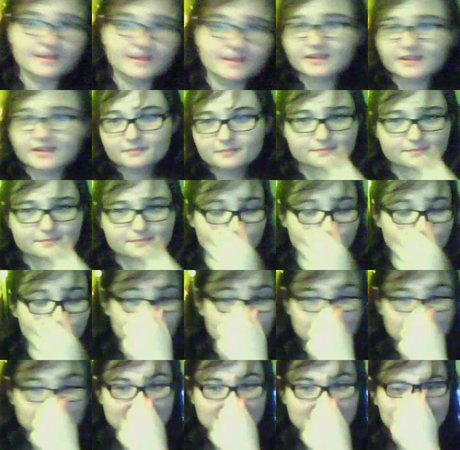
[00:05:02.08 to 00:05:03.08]
Like
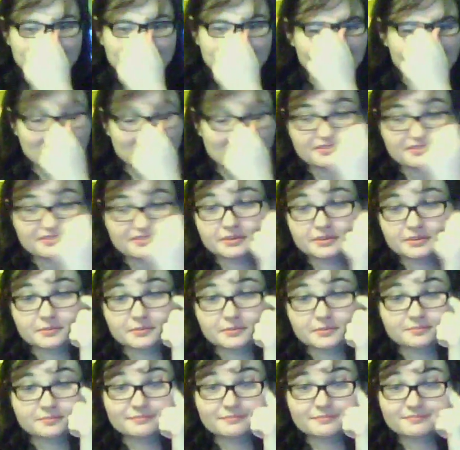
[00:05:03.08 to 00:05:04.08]
most
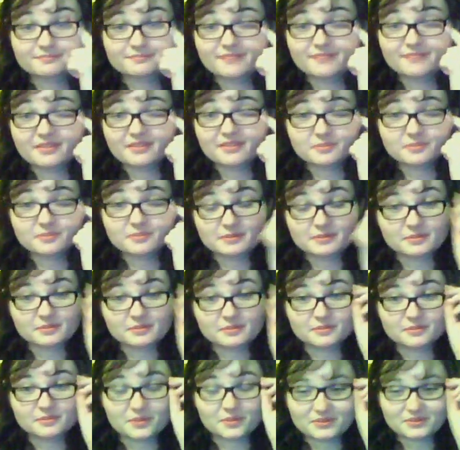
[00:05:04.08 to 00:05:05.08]
other
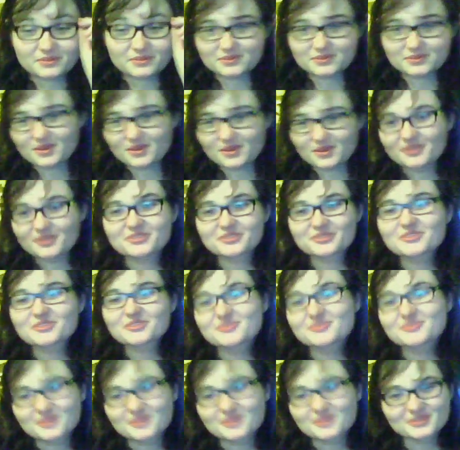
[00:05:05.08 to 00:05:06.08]
people, most
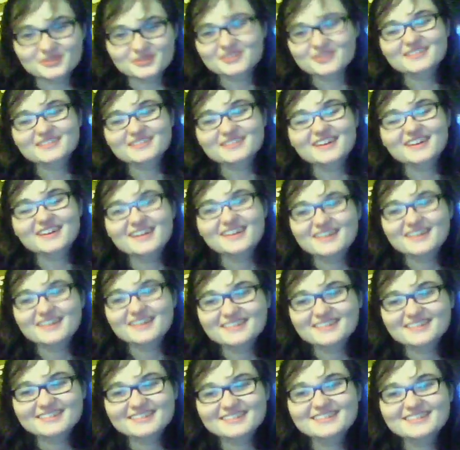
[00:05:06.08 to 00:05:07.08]
astrologers, most
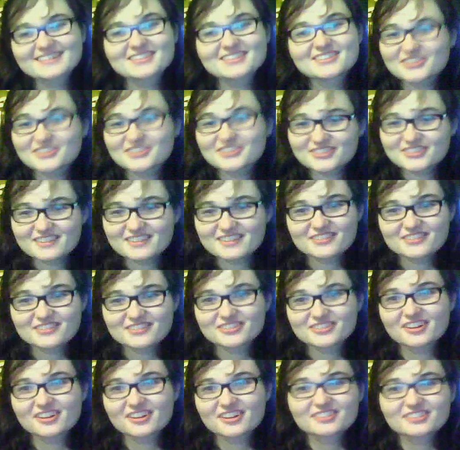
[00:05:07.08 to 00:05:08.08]
students of
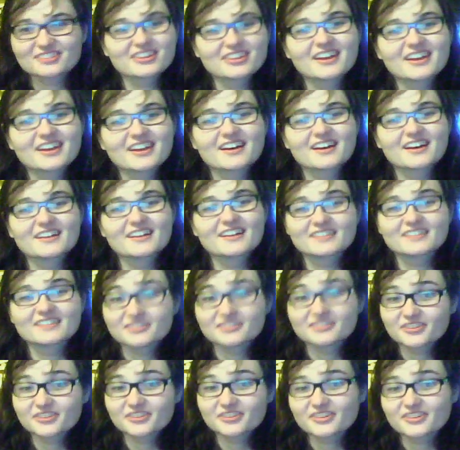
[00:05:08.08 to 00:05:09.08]
astrology, I
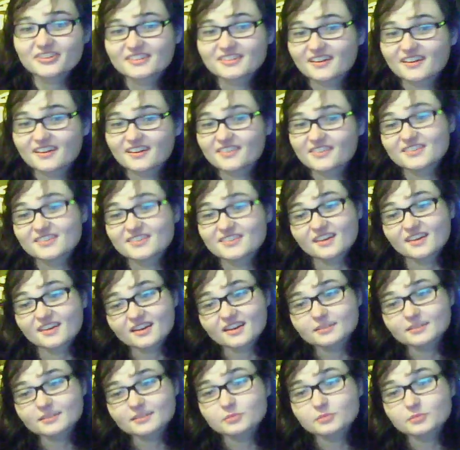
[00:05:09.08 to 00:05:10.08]
tend to focus on
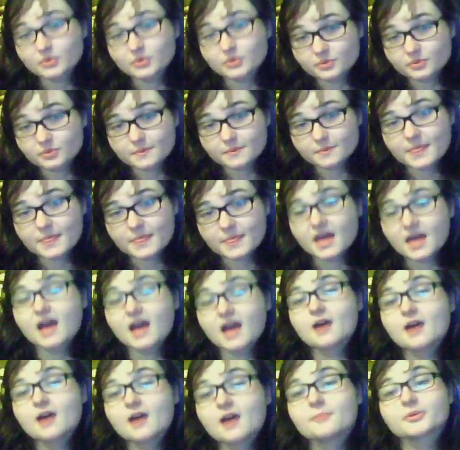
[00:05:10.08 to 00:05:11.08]
Sun, Moon,
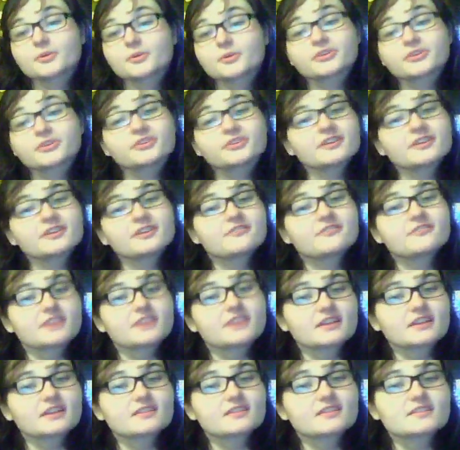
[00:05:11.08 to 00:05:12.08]
Mercury,
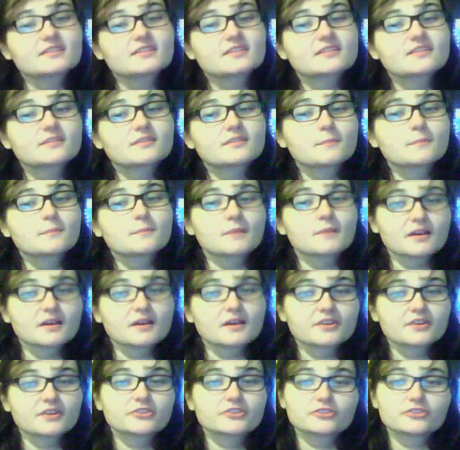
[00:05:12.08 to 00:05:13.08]
Venus,
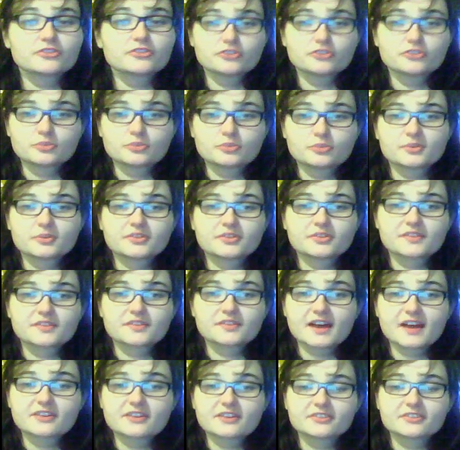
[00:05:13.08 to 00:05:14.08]
Mars, Jupiter,
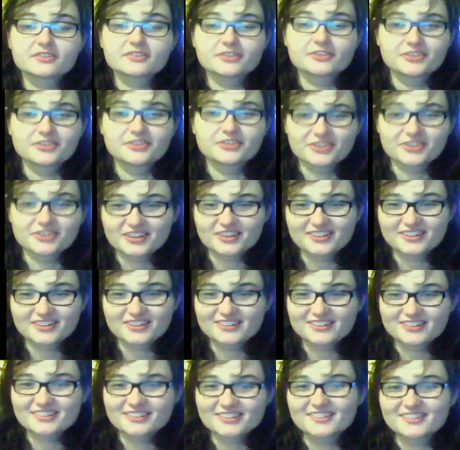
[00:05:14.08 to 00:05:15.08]
Saturn,
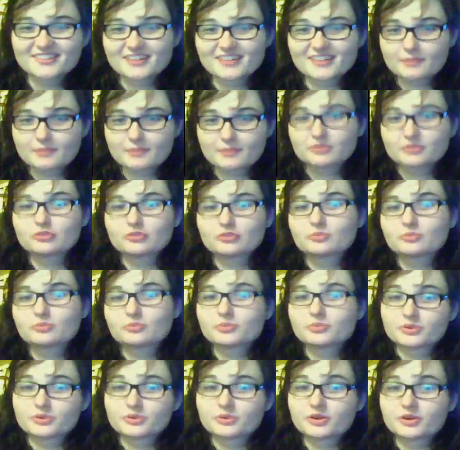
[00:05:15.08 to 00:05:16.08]
Uranus,
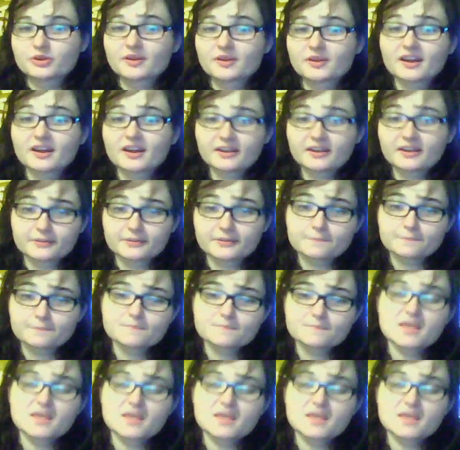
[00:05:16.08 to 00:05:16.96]
Neptune, Pluto, and Chiron,